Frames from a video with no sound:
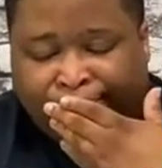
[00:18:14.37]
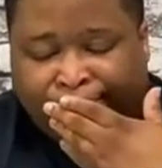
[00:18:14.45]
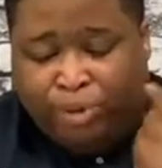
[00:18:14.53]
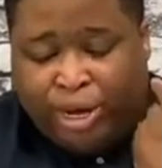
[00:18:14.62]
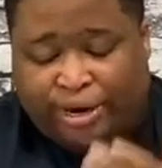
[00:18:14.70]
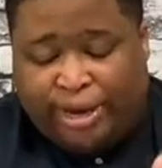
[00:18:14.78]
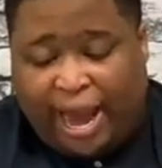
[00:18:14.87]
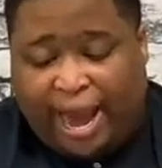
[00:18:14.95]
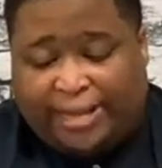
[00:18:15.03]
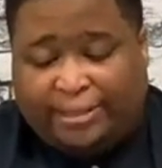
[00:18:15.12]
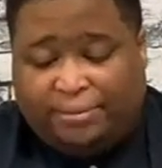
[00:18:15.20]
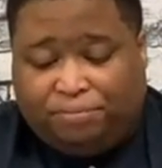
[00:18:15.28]
bigger
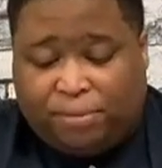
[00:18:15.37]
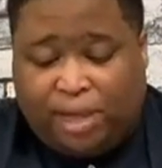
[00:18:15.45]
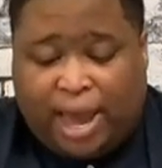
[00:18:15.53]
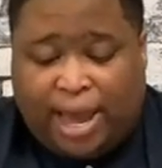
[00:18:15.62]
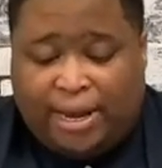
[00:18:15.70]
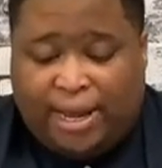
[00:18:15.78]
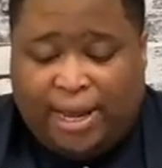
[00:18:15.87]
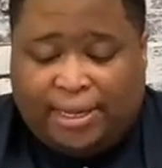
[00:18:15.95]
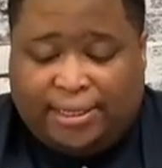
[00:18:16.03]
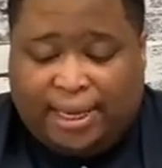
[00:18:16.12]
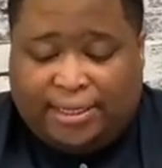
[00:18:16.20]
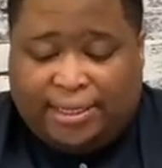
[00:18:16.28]
cats at
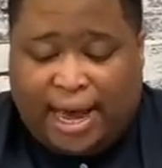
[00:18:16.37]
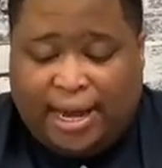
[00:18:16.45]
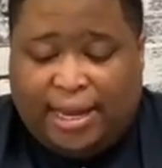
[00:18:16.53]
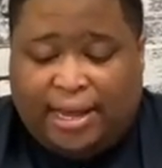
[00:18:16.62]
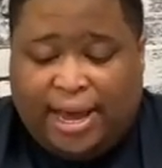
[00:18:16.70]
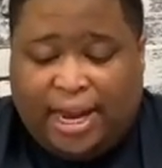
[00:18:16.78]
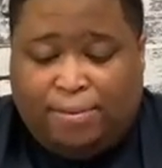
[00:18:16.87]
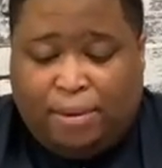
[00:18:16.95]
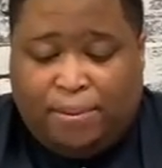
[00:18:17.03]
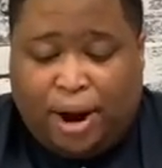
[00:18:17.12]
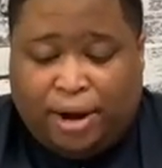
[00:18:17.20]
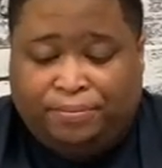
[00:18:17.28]
his exotic animal
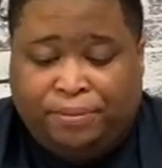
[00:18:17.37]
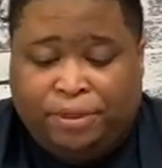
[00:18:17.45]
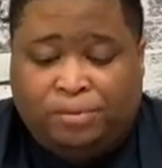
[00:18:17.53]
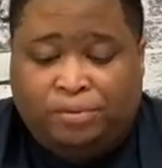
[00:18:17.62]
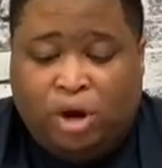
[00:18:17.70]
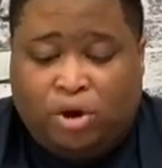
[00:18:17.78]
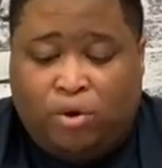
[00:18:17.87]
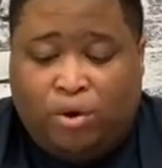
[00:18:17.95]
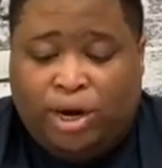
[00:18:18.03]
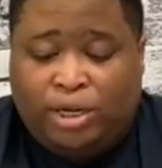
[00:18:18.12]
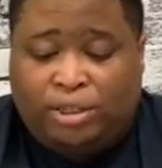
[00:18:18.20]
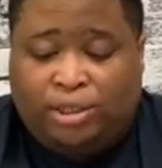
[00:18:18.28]
park.
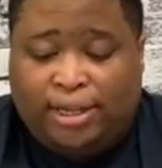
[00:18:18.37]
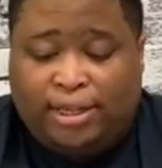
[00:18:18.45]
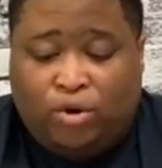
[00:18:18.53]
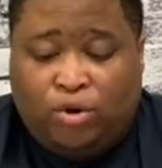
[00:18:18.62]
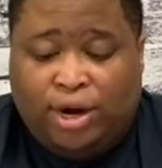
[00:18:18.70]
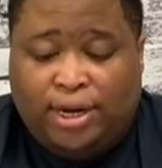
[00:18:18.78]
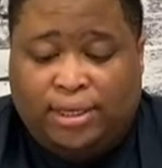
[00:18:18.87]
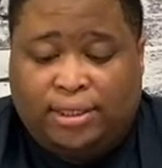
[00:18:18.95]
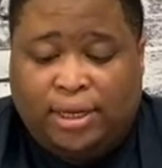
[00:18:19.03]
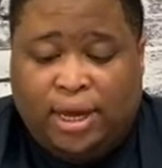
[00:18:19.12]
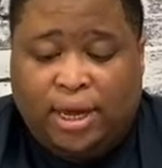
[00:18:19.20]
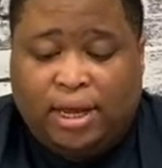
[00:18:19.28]
According to authorities
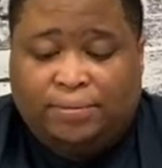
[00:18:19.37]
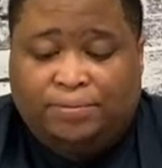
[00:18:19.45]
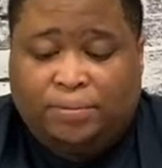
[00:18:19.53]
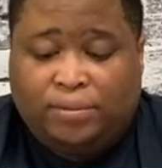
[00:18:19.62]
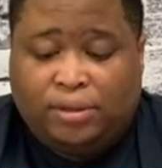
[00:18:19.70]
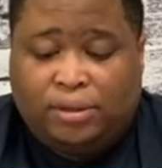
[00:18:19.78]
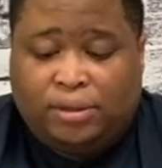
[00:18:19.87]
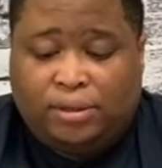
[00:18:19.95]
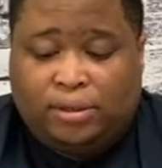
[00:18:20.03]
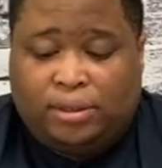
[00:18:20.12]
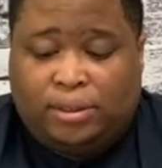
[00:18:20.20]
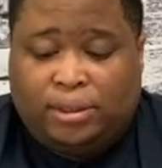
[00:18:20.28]

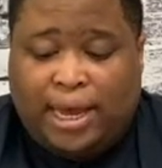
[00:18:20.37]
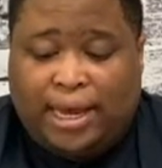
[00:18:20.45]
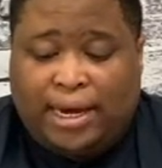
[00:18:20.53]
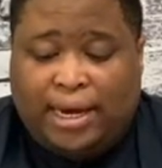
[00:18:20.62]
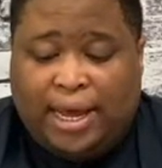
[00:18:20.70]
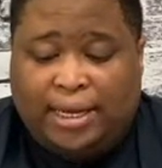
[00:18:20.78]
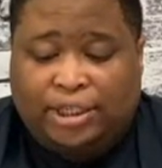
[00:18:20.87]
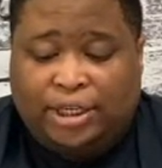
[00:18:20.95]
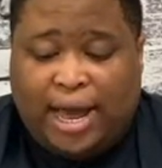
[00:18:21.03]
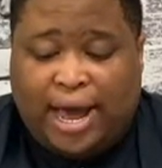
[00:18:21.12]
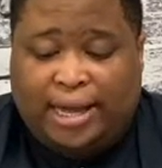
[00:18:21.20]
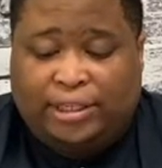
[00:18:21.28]
stating in
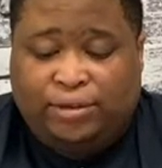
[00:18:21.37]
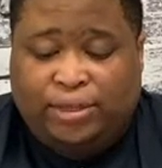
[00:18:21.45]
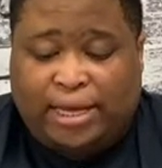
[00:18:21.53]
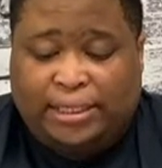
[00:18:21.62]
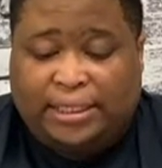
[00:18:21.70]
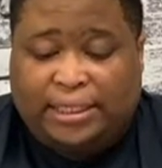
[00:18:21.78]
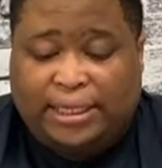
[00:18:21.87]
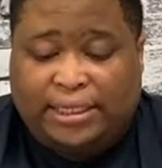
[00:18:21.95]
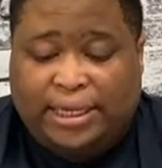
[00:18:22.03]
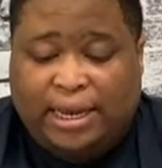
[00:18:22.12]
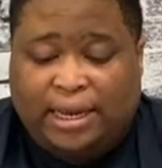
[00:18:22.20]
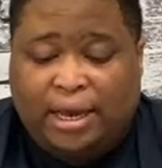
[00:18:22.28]
July
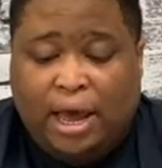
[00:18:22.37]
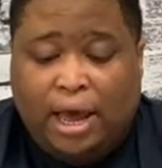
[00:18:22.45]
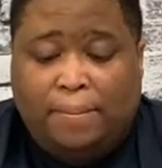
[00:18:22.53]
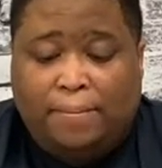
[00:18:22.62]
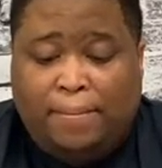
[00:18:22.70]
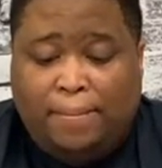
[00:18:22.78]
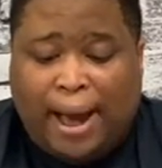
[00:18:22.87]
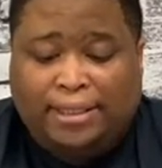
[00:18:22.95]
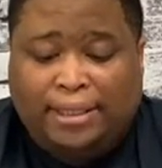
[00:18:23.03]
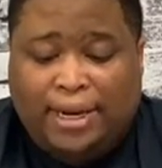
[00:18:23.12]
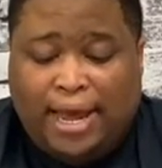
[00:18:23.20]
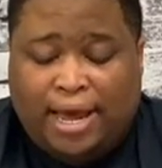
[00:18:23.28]
2016,
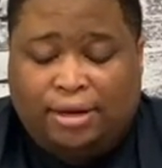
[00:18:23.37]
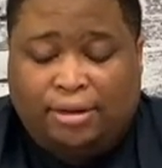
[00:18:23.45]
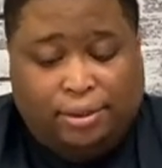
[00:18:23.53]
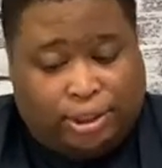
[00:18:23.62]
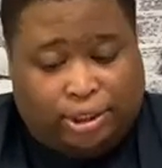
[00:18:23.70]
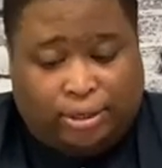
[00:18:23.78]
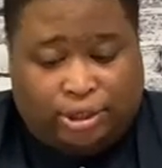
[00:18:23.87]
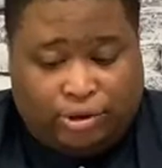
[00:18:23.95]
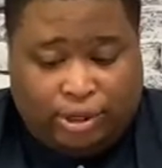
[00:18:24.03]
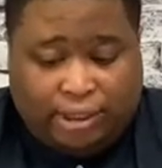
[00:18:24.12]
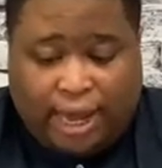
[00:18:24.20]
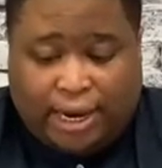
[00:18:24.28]
Montanetto, Joe
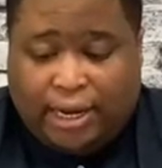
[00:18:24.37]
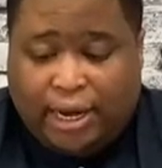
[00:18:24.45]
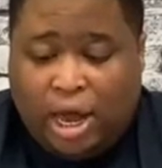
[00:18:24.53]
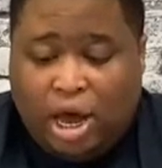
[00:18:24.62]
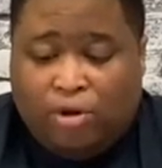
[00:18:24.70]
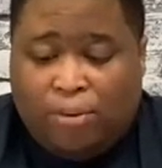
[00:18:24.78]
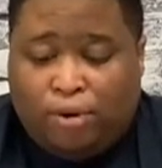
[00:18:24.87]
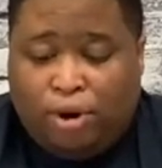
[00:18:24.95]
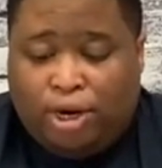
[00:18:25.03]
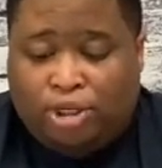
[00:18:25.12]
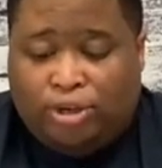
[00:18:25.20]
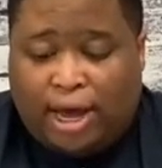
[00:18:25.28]
Exotic,
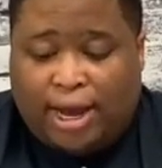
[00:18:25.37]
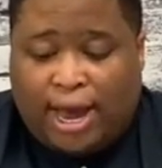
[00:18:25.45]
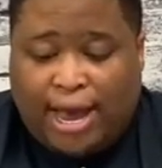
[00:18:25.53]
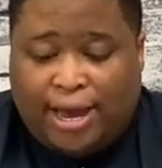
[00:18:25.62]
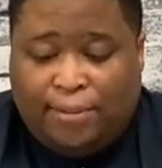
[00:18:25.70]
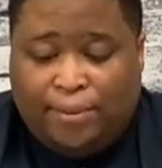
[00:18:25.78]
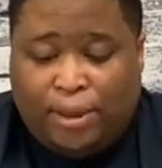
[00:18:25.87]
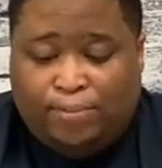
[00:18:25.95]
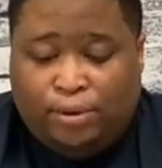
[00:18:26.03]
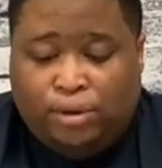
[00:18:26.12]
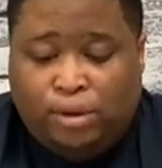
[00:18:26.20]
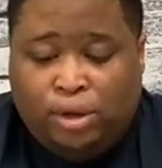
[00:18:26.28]
reportedly tried to hire
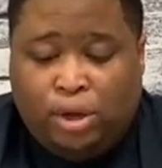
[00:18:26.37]
people